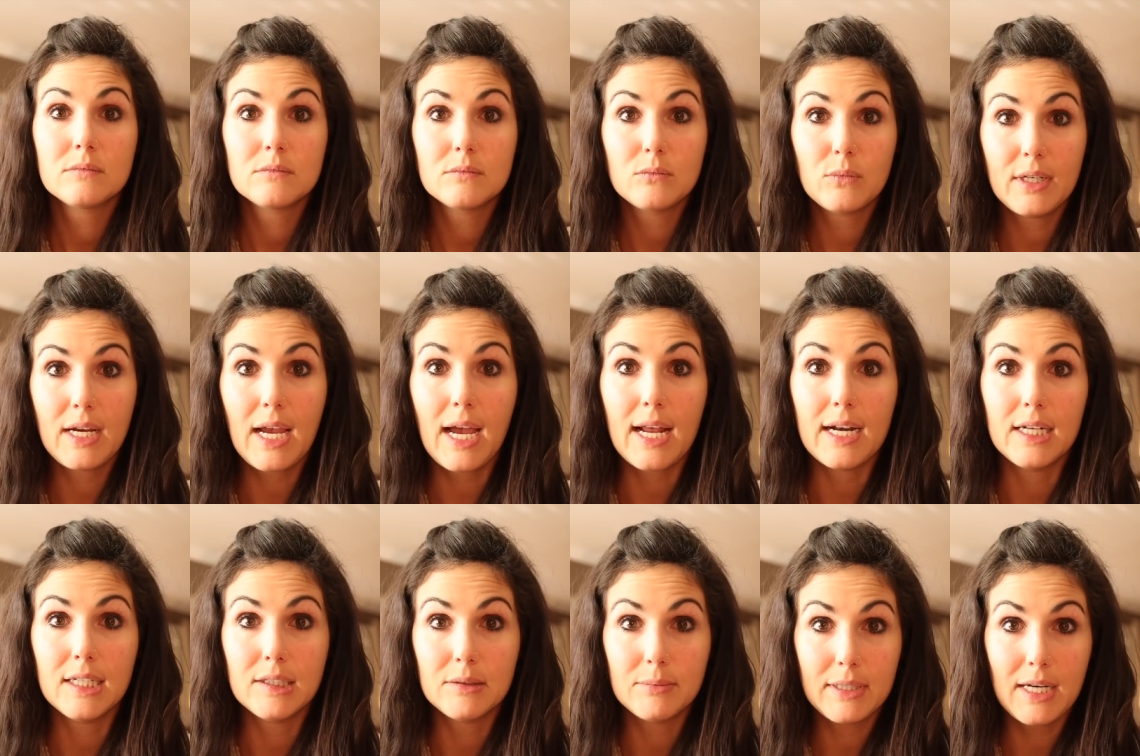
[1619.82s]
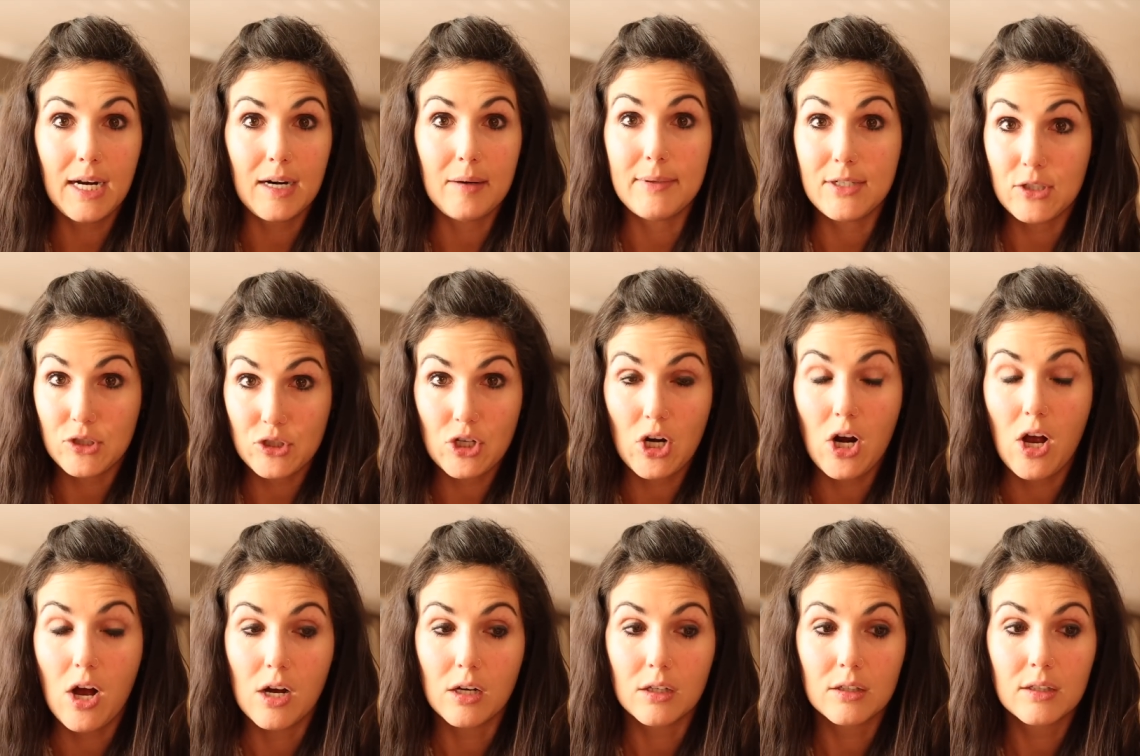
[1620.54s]
we gotta be
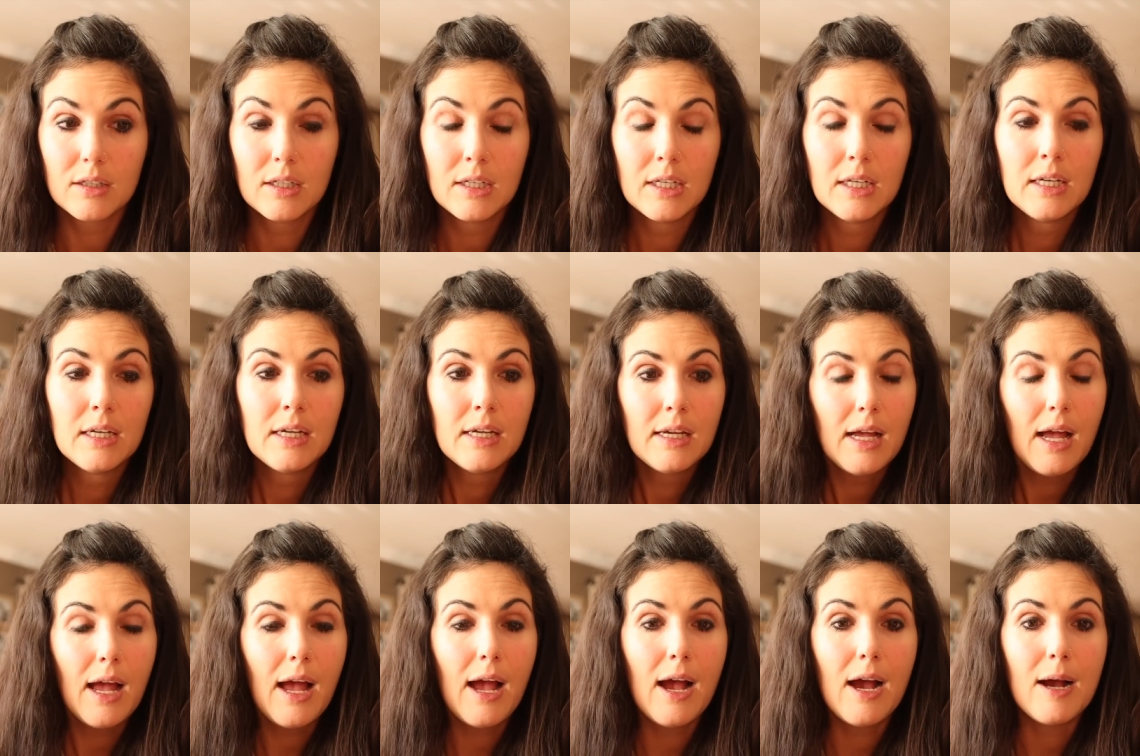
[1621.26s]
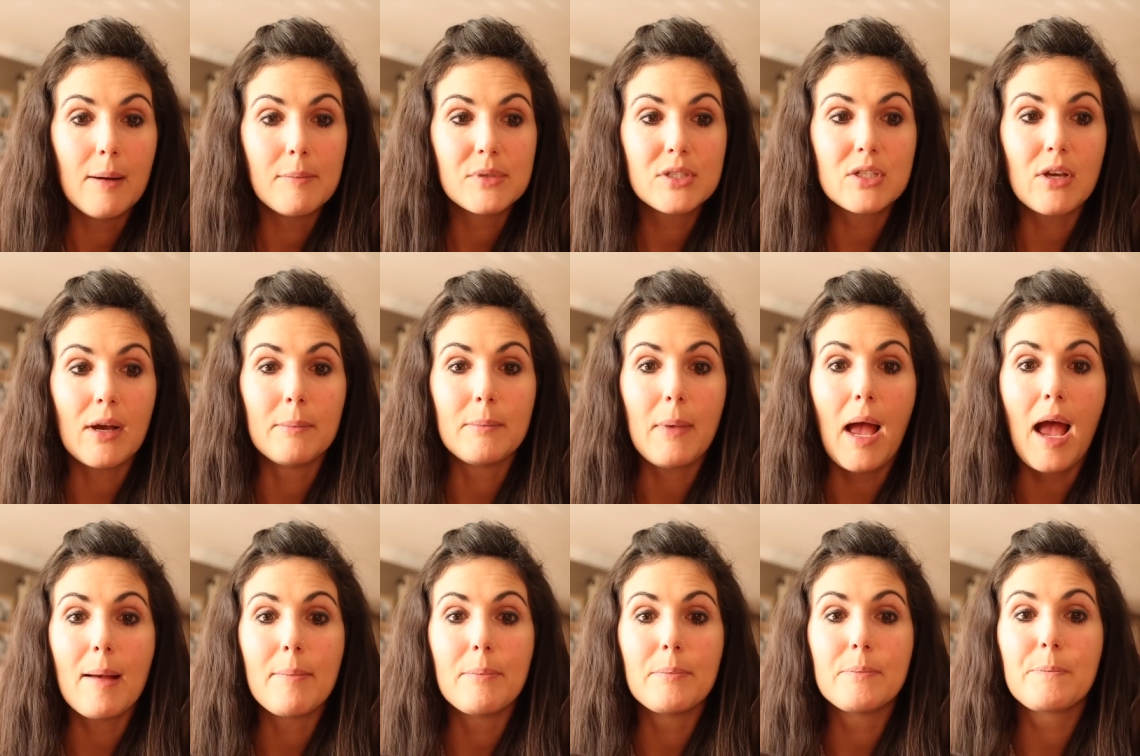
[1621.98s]
strong. So
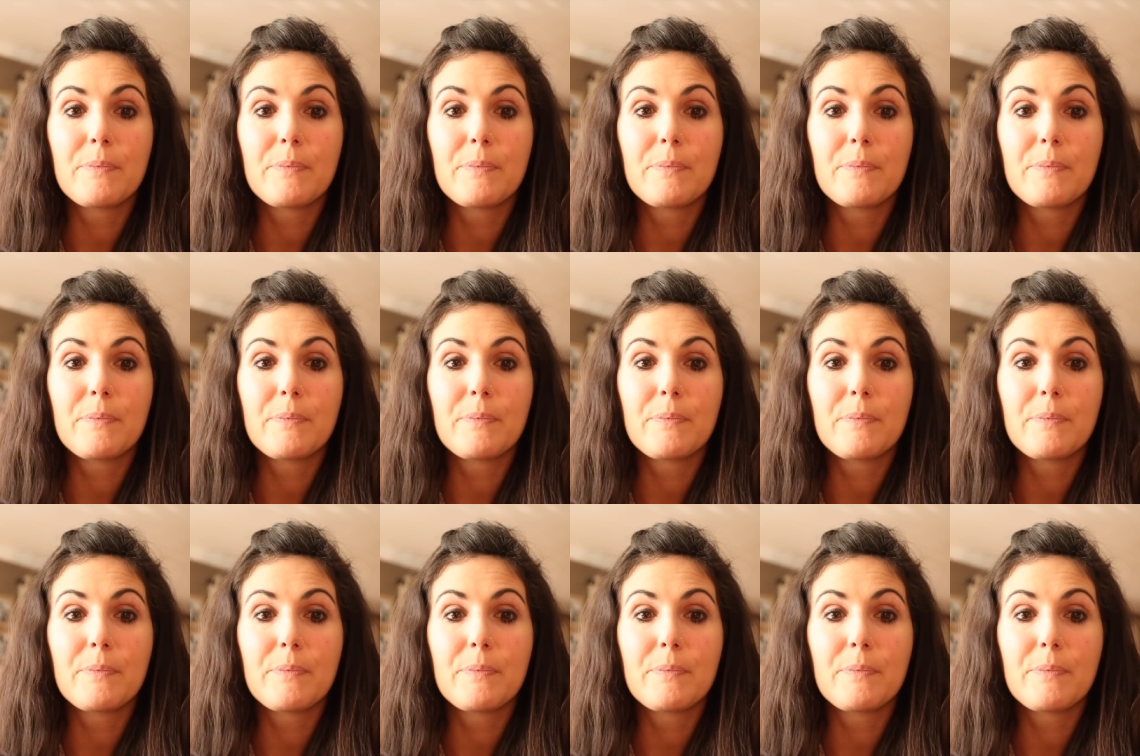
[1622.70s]
I'm